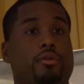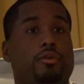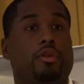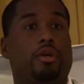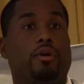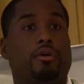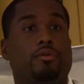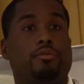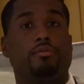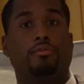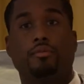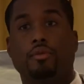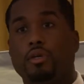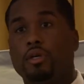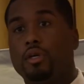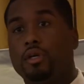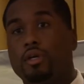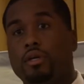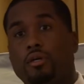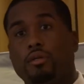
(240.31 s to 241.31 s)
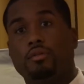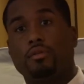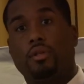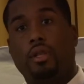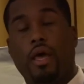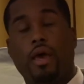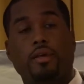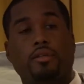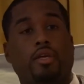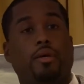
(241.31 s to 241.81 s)
the
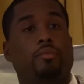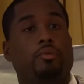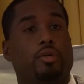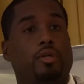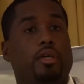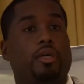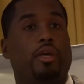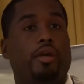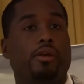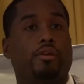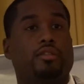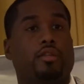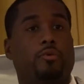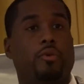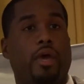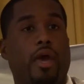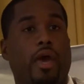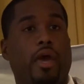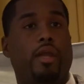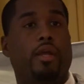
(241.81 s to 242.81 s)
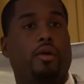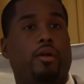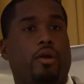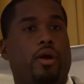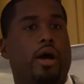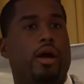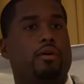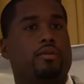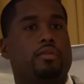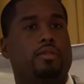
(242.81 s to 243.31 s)
last couple good years that we had here at
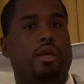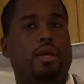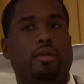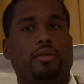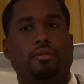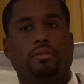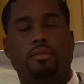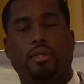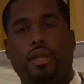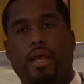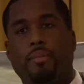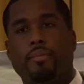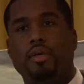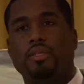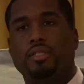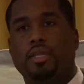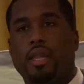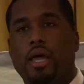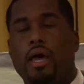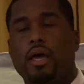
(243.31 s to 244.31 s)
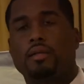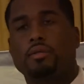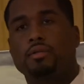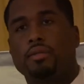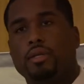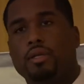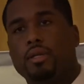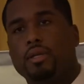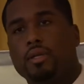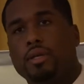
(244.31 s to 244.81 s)
Ohio State. And that means a lot.
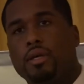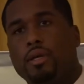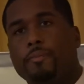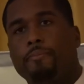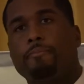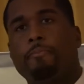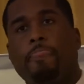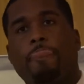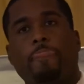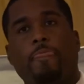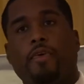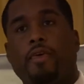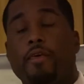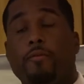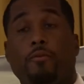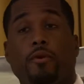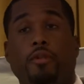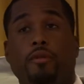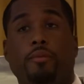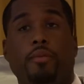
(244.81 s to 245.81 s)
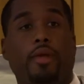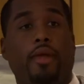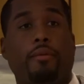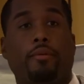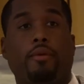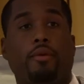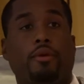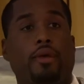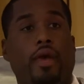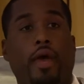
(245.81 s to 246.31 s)
And it wouldn't have been
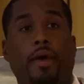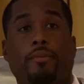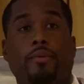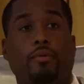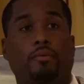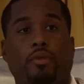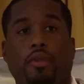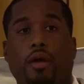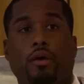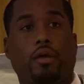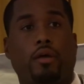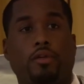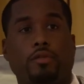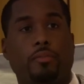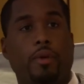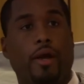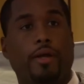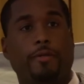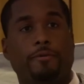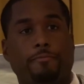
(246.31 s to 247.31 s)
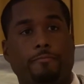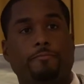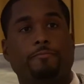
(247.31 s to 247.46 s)
able to happen without Coach Matta.